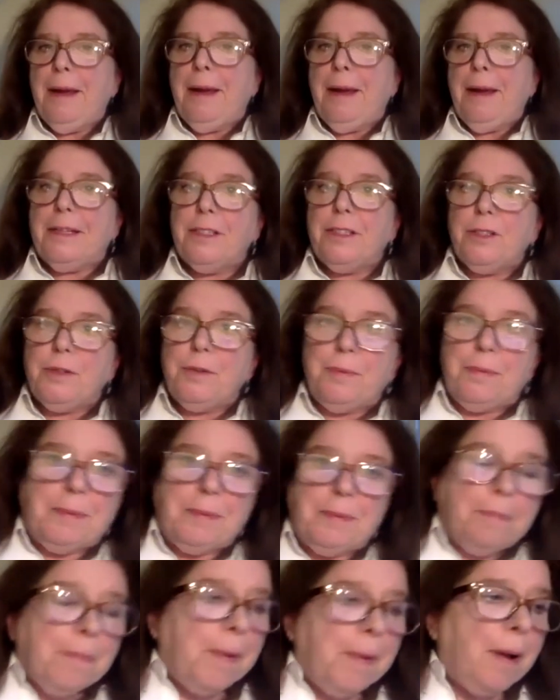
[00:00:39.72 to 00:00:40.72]
So
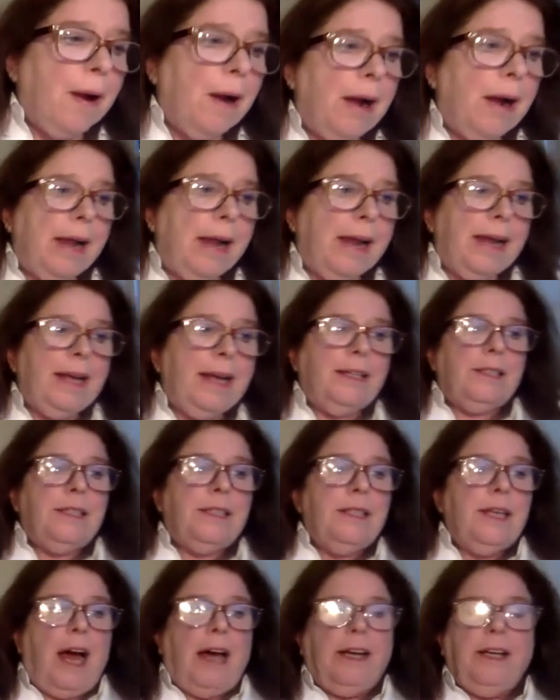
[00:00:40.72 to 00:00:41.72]

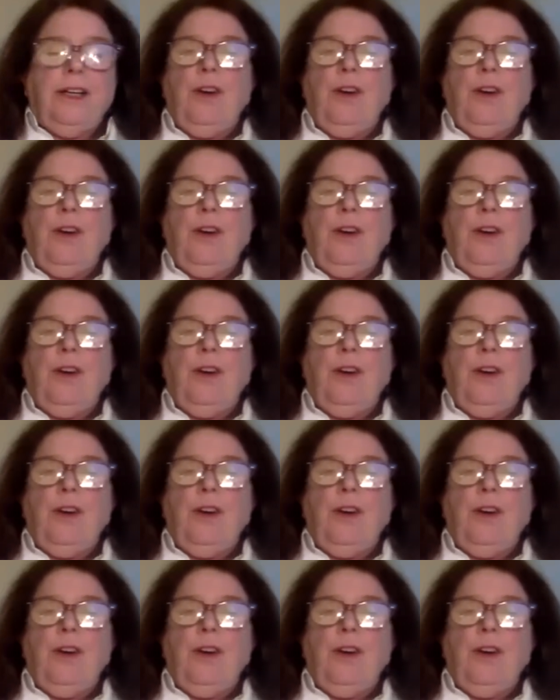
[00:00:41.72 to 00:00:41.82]
it's not